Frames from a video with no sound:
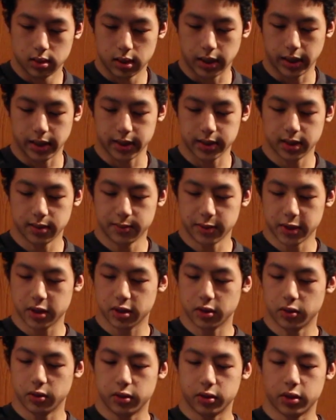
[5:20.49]
I guess they
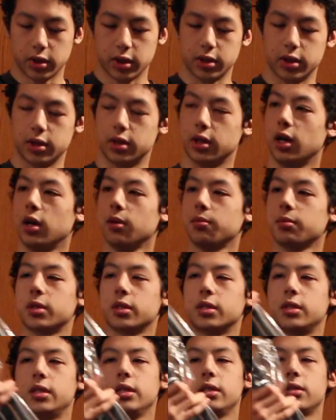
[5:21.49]
must go across the top
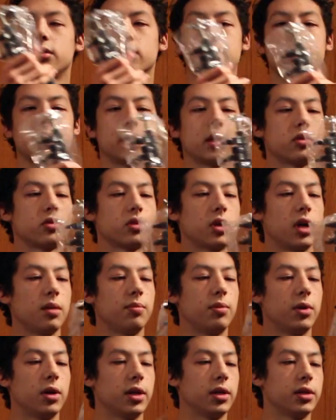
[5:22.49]
because these look like
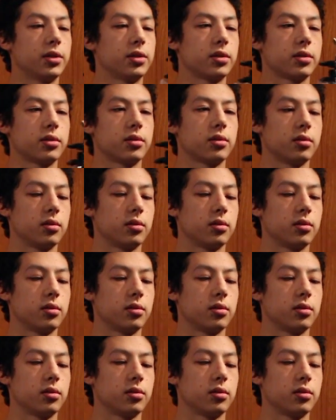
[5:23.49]
tripods